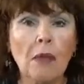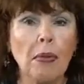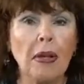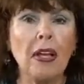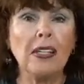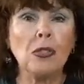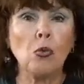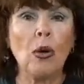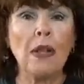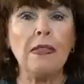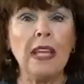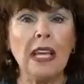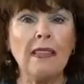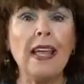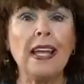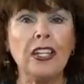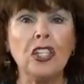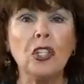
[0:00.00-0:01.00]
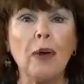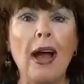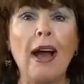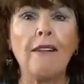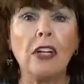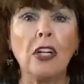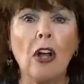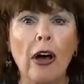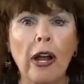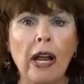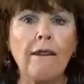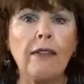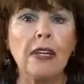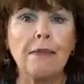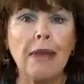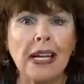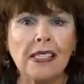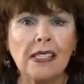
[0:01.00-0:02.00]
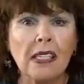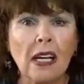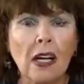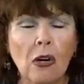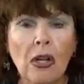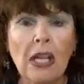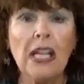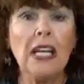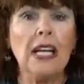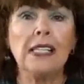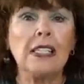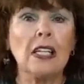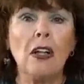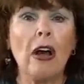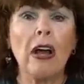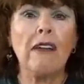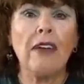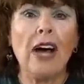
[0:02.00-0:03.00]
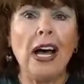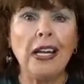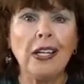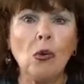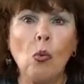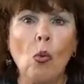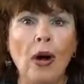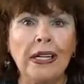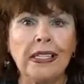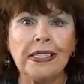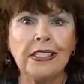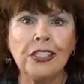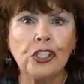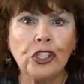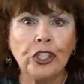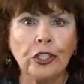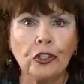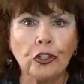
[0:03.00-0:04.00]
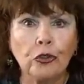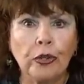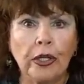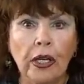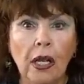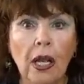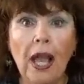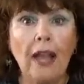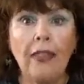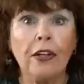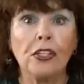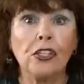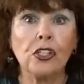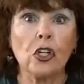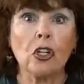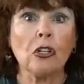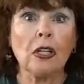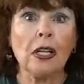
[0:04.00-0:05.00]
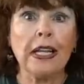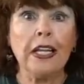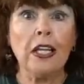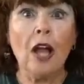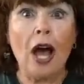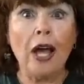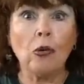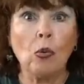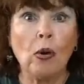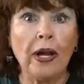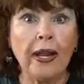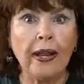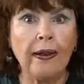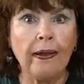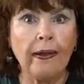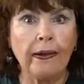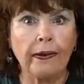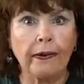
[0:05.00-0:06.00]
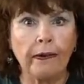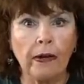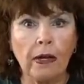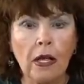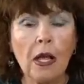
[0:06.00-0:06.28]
because one thing they do have a lot of in Mexico is a lot of unwanted children, and they're certainly not wanted here,